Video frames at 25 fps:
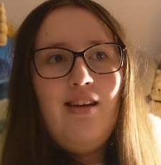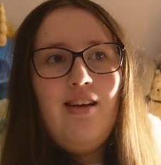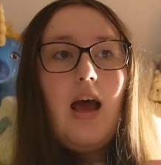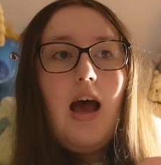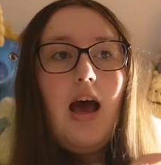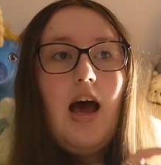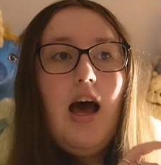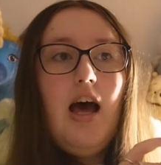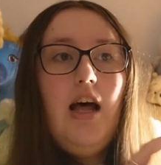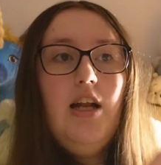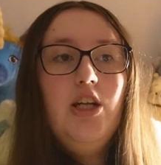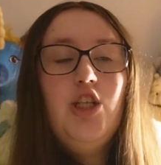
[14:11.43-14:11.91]

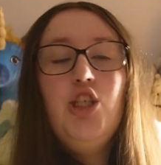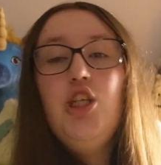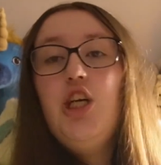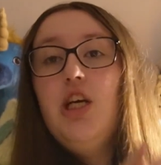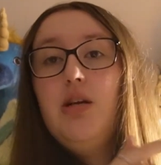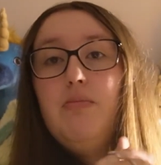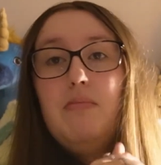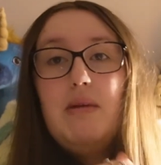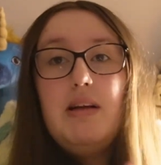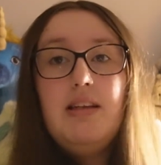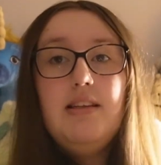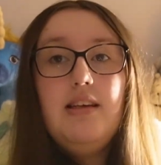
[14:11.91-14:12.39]
and she
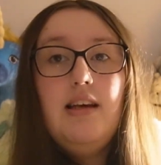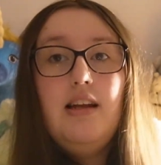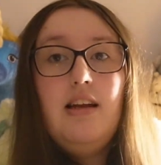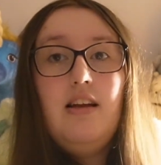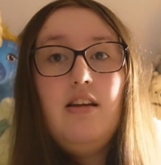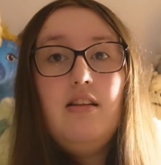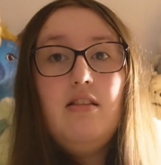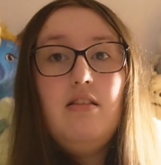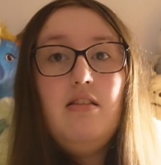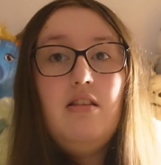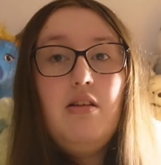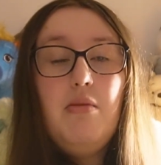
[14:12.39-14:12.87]

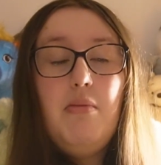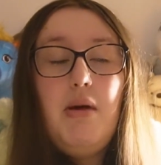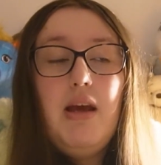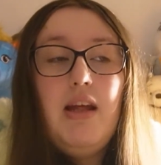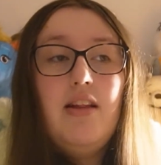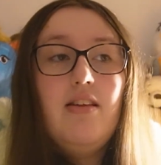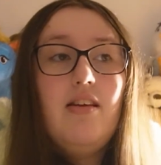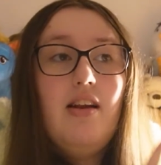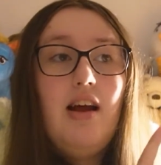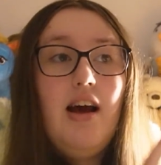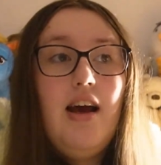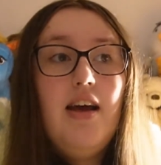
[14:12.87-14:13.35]
admitted to me
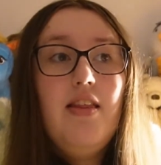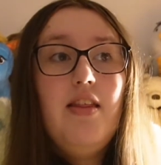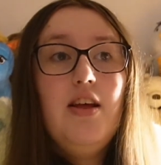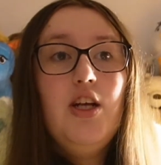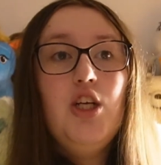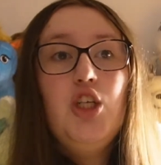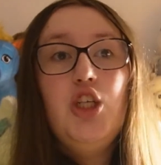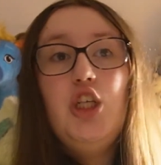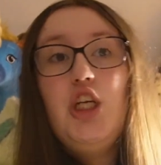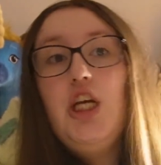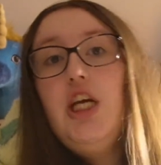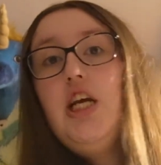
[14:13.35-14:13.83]
tonight that
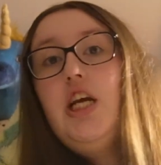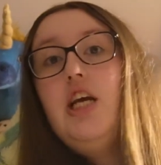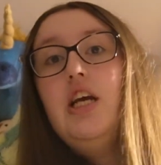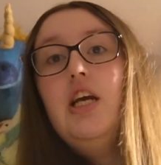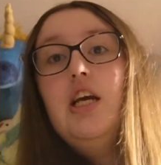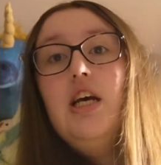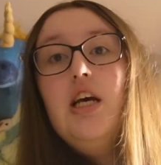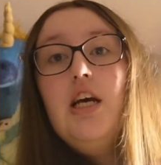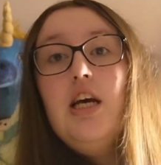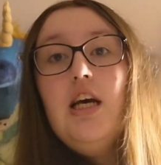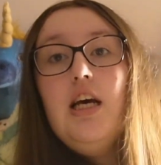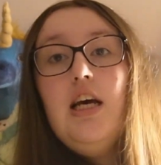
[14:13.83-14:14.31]
she
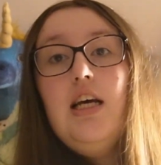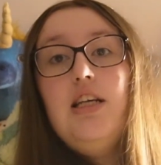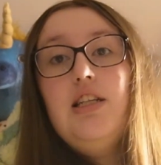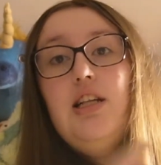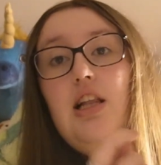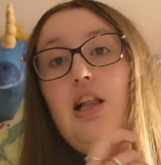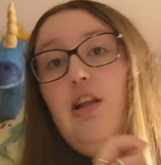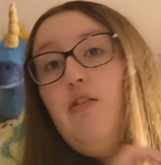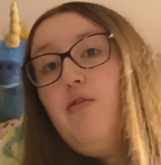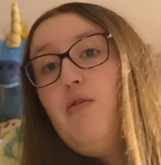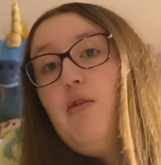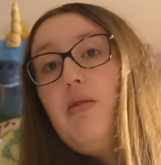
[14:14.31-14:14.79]
is
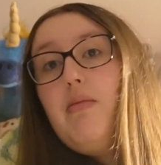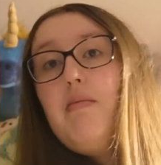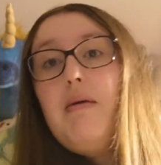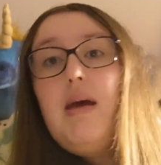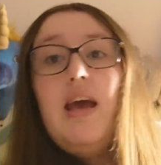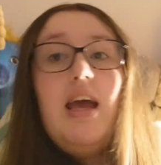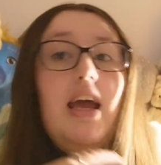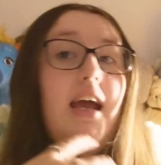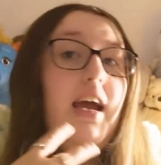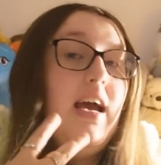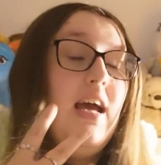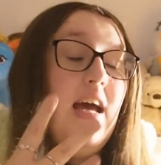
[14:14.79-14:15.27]
in love with
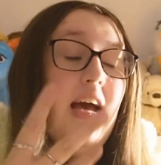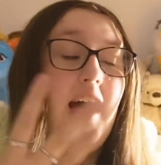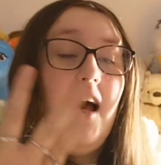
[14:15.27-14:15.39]
me,